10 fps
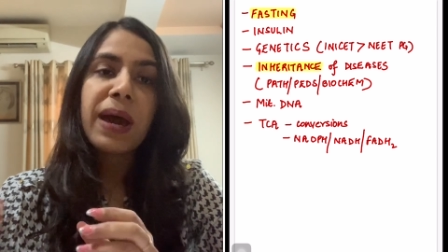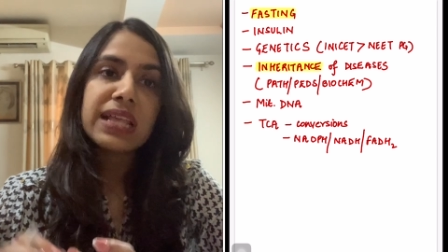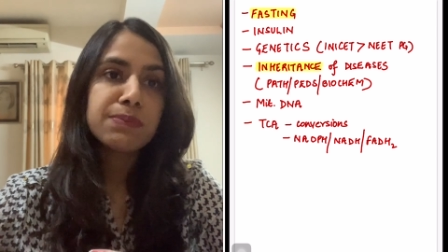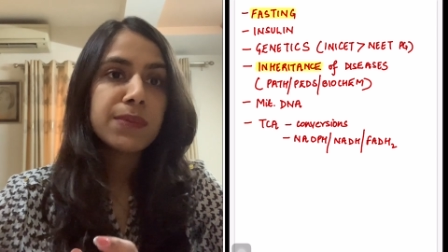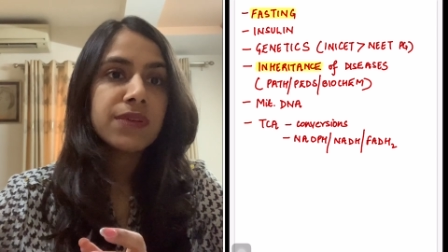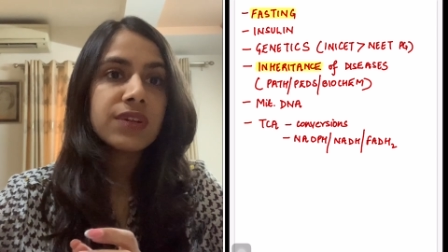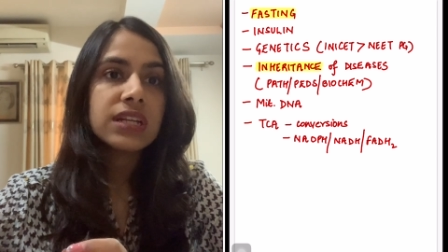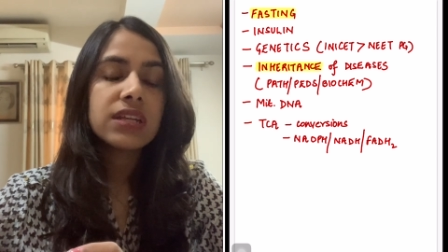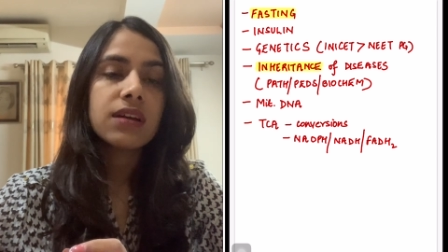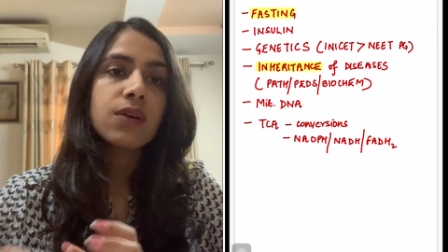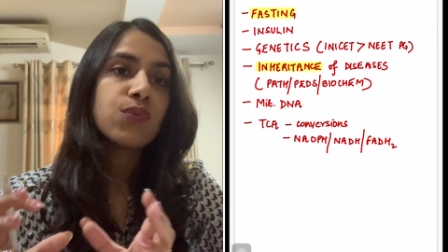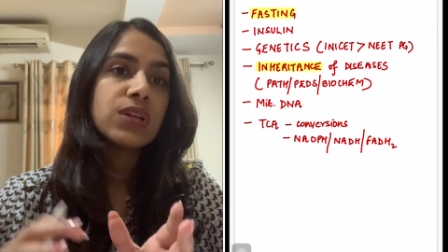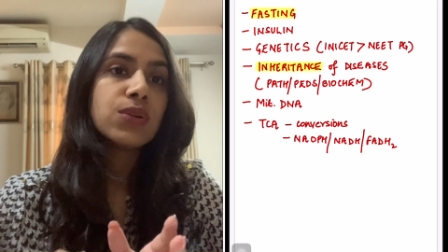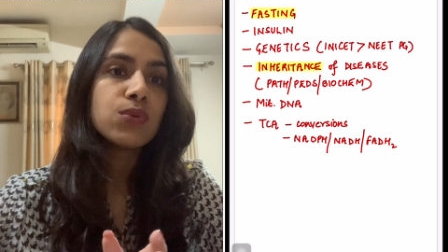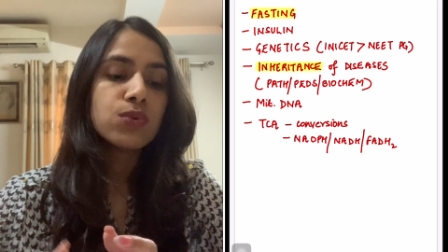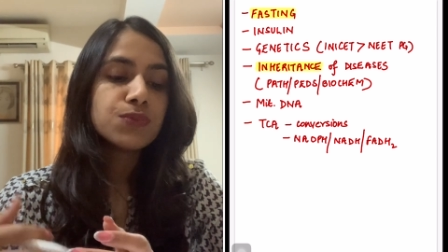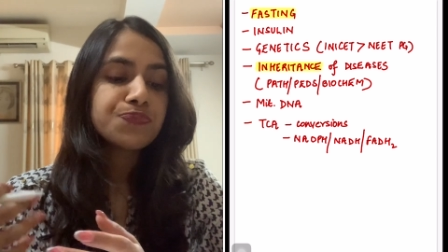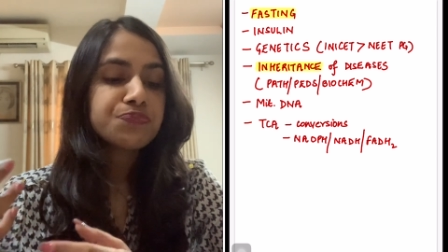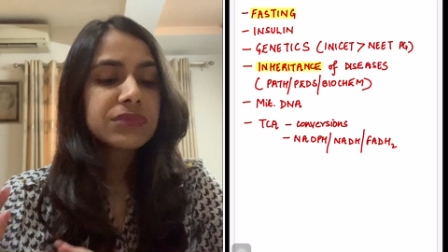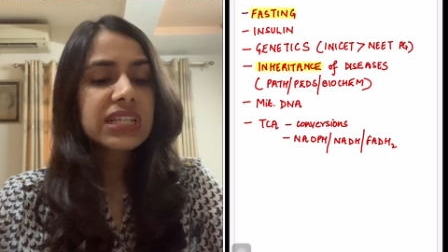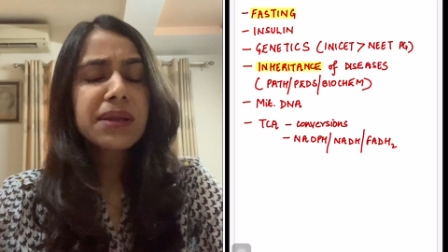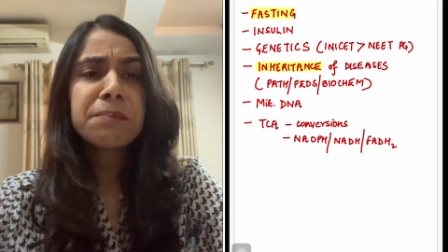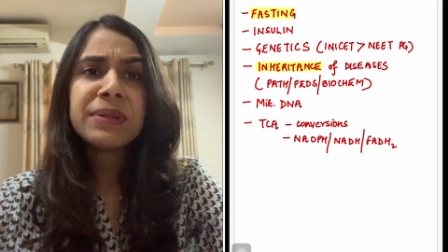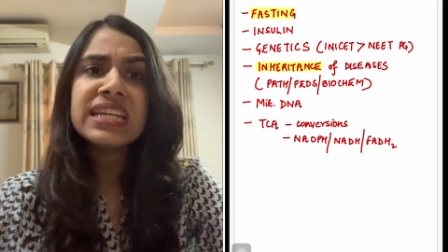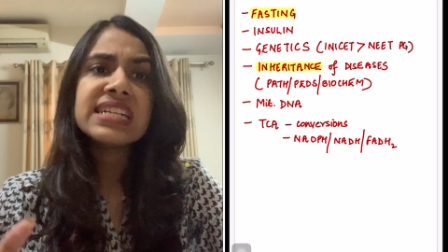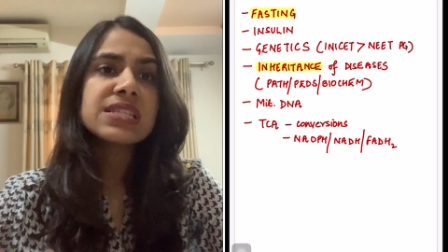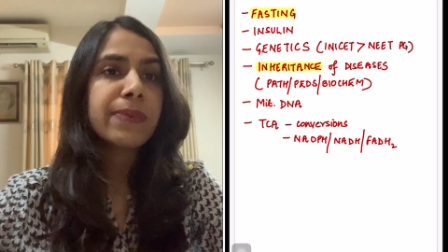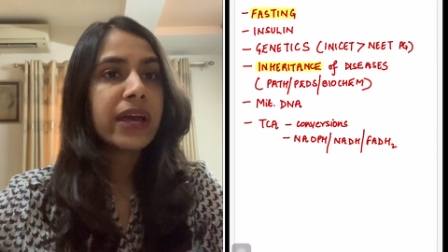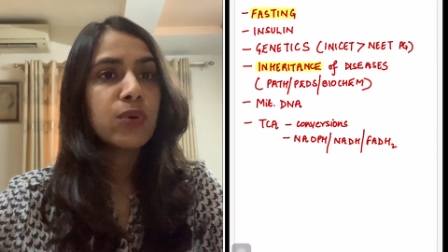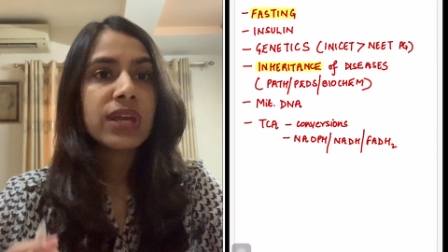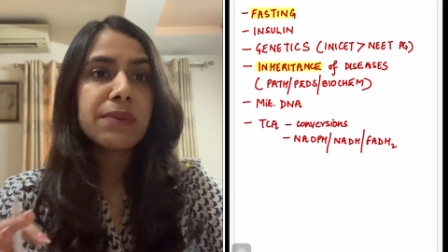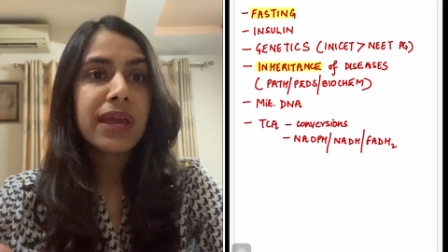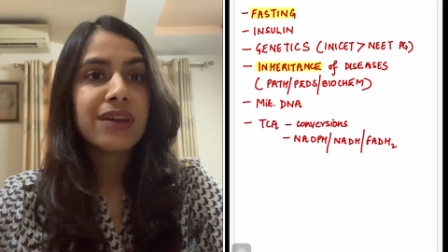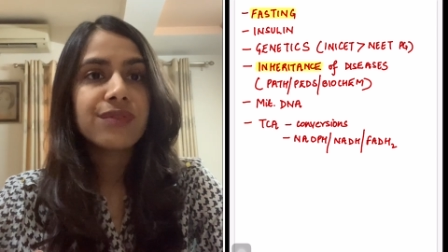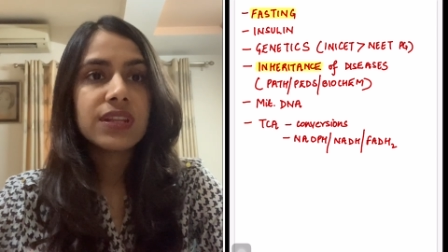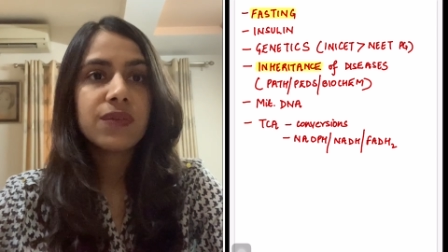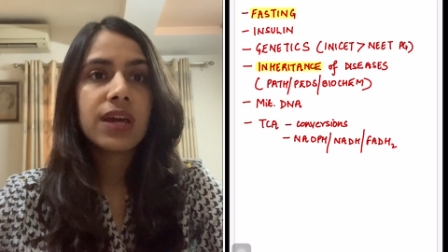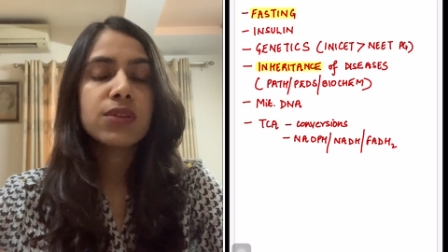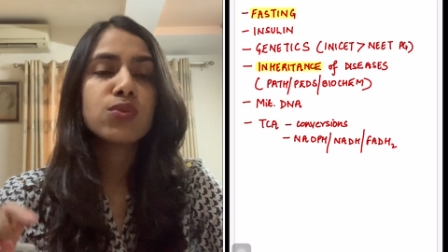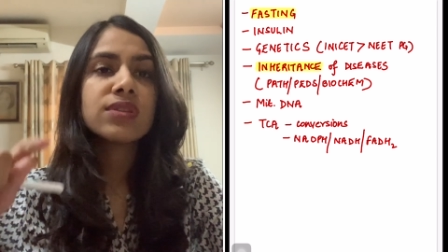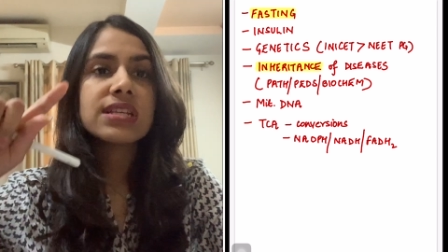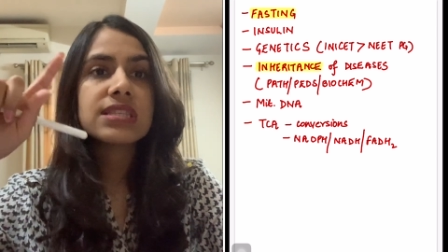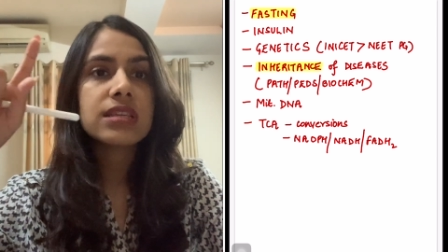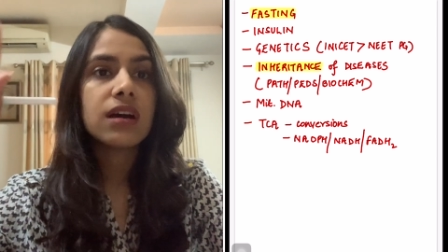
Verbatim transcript: path maybe we uh, we do peds biochem everywhere you know there's